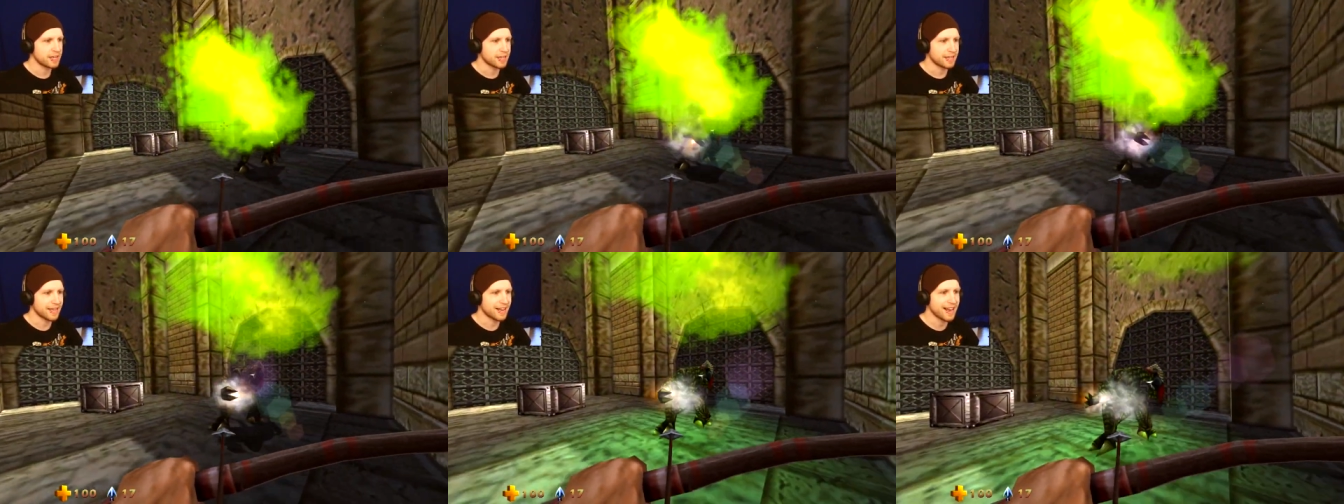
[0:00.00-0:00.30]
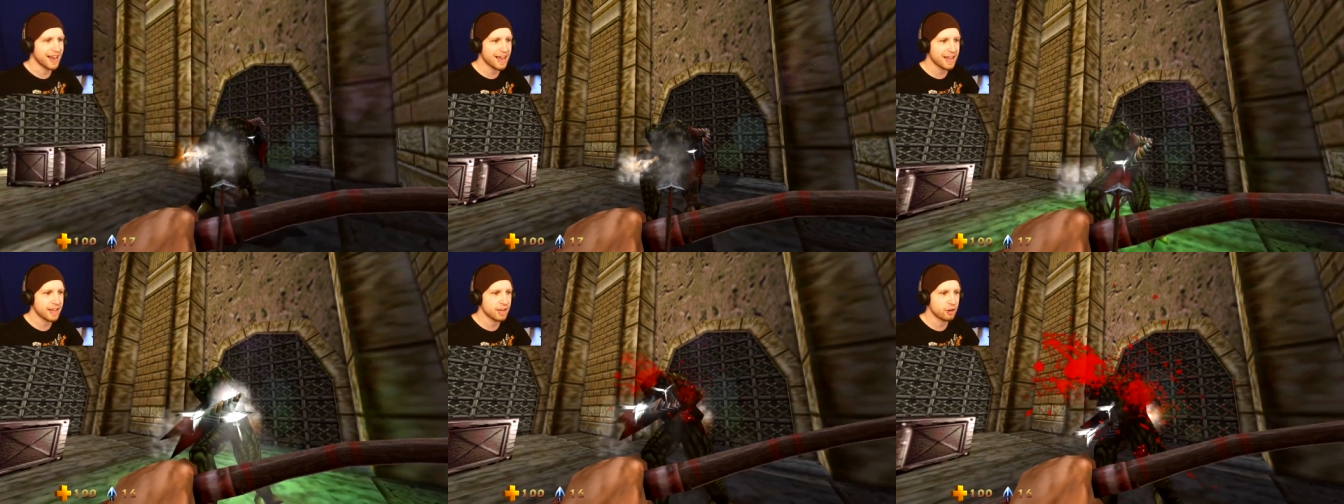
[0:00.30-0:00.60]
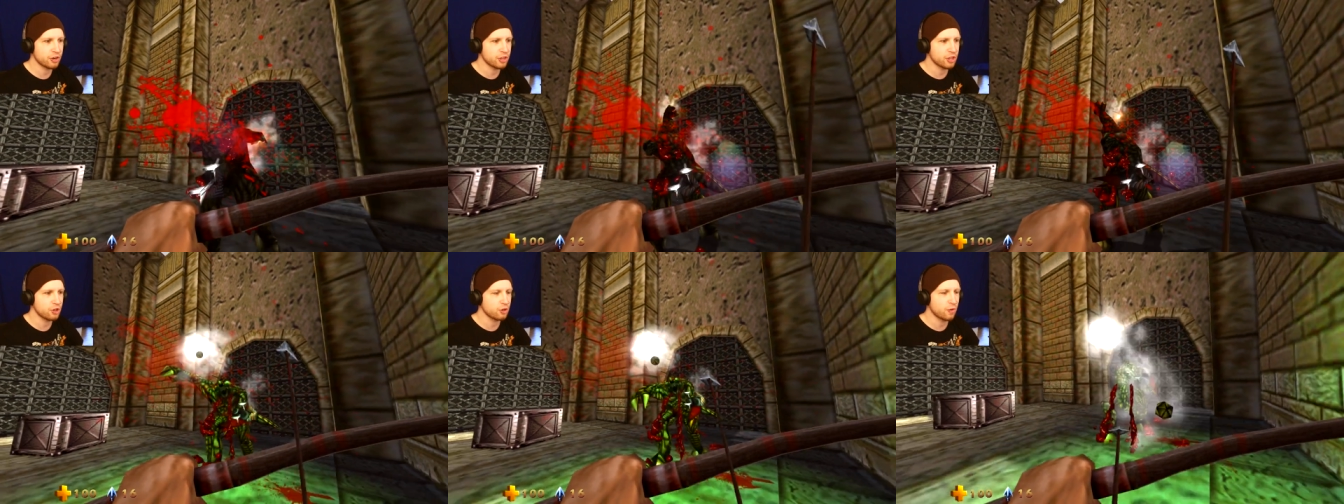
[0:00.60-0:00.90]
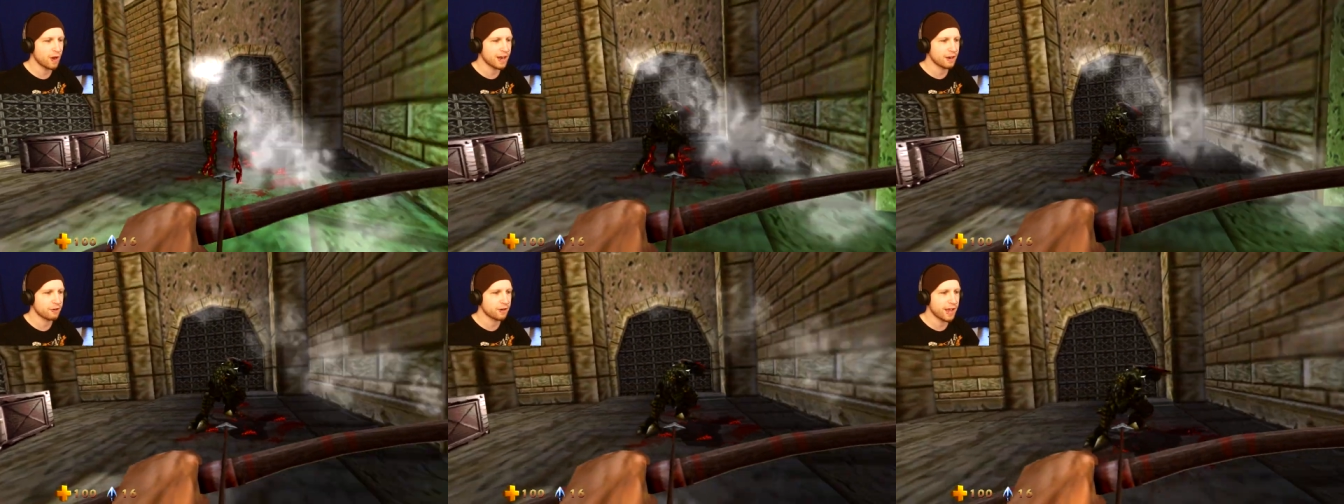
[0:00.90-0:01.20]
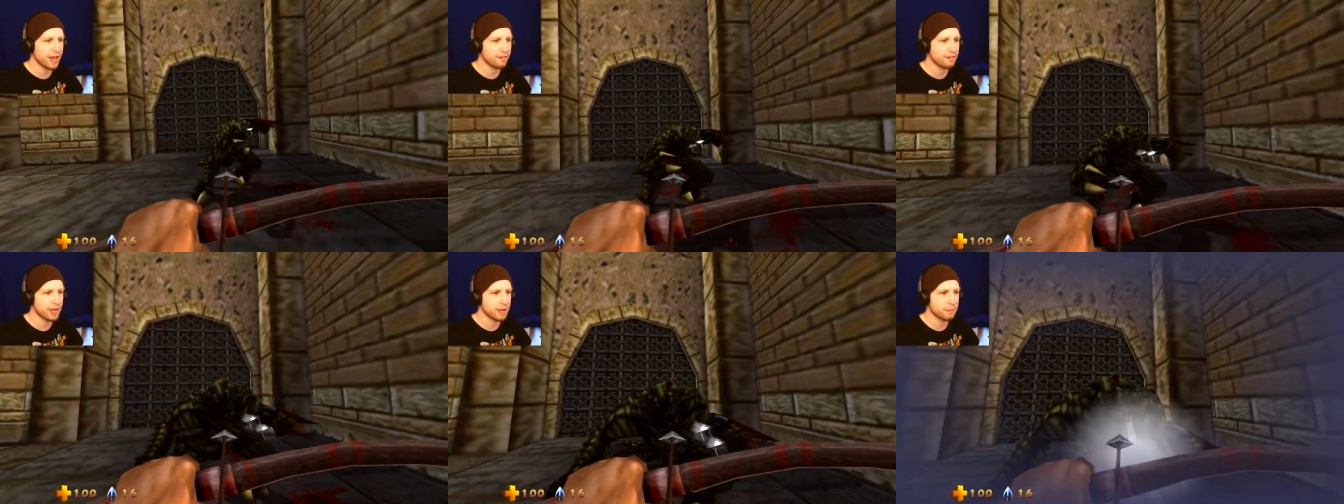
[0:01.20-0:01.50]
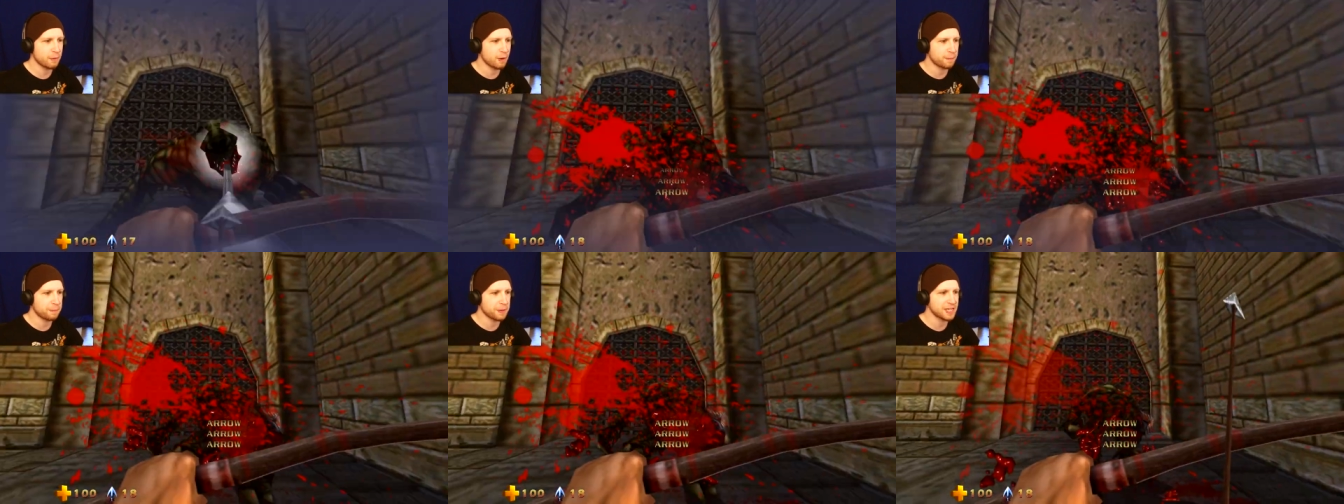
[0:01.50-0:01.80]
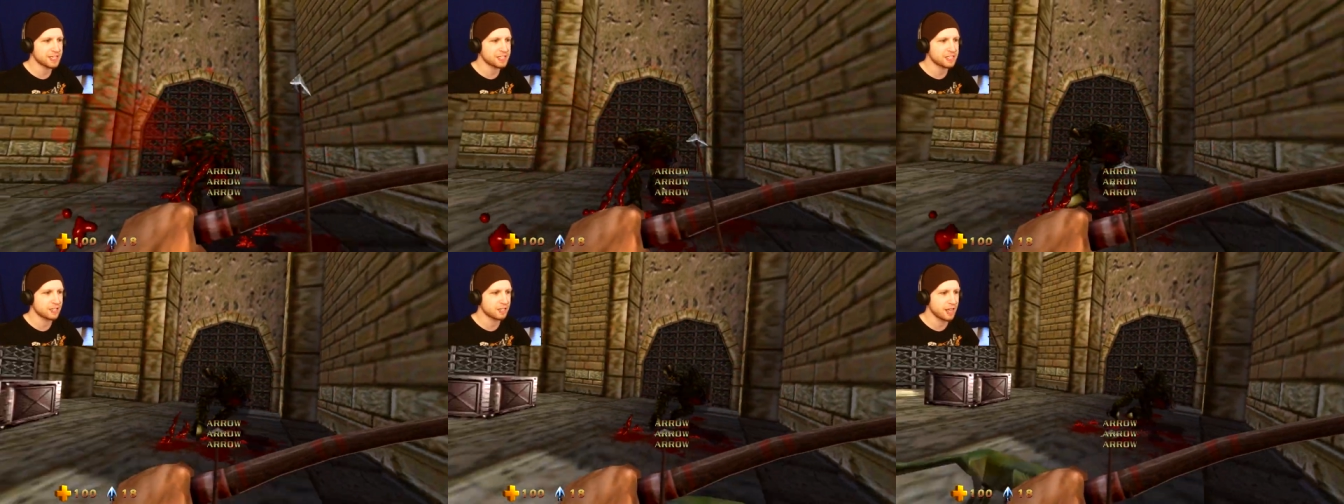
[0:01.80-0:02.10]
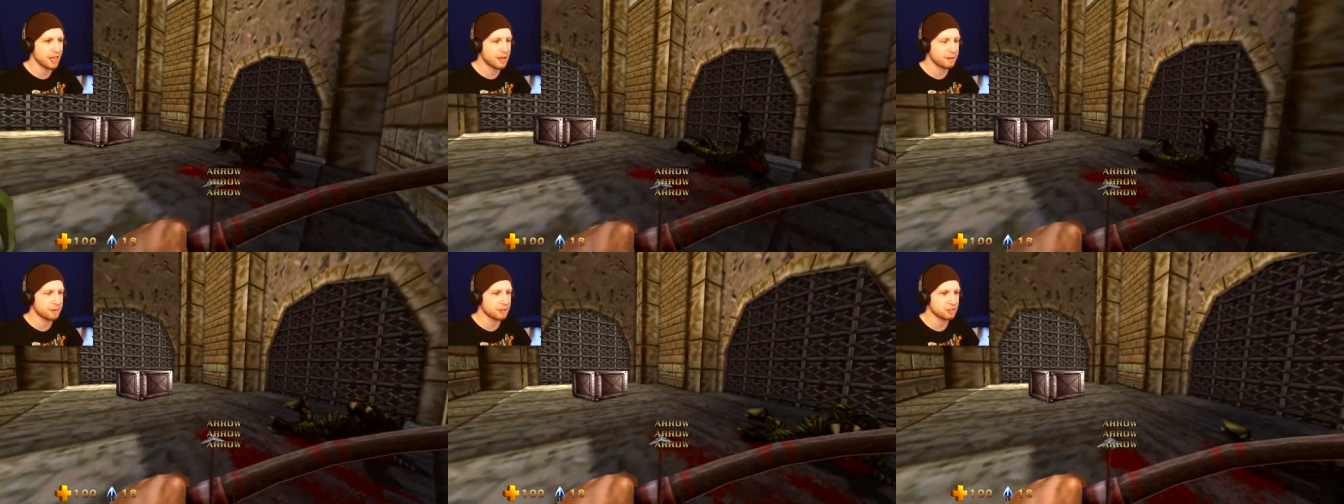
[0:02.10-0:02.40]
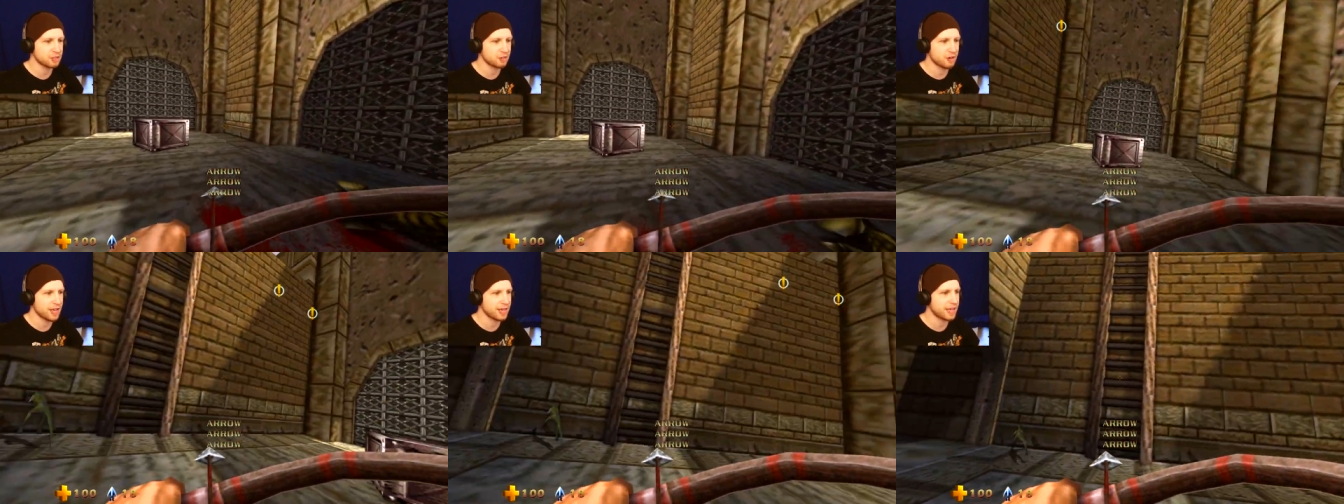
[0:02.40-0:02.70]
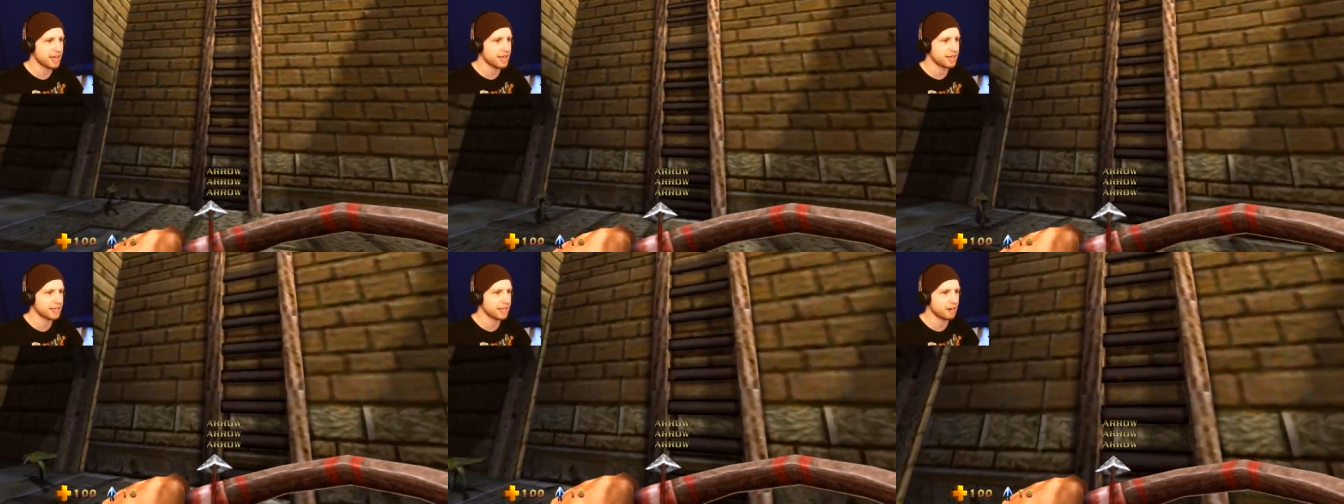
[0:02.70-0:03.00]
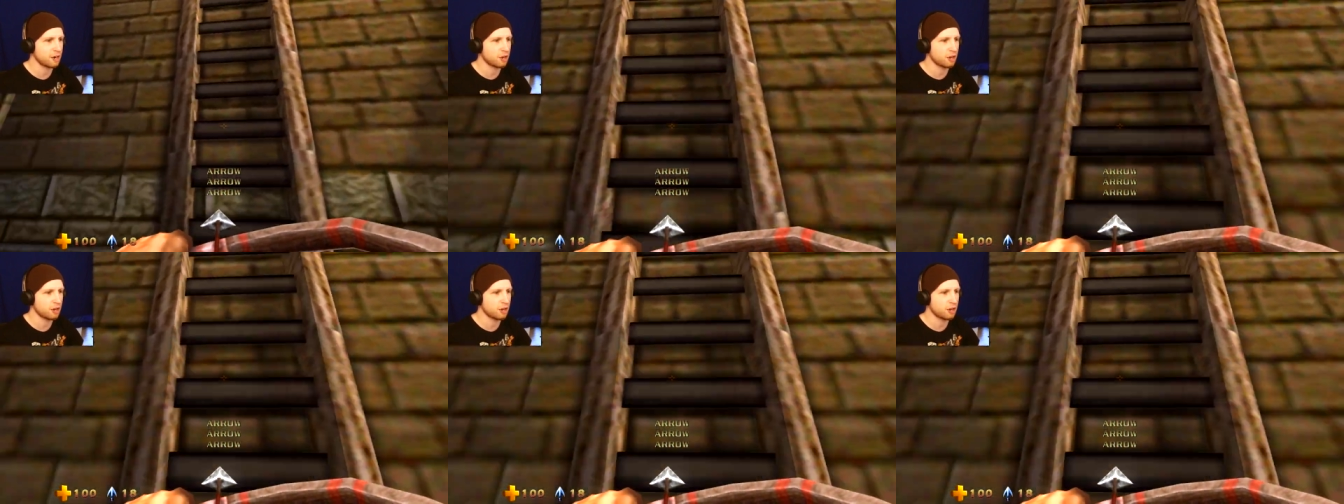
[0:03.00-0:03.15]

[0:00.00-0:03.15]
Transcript: Get out of here, you! I don't have any more pistol ammo, so I gotta get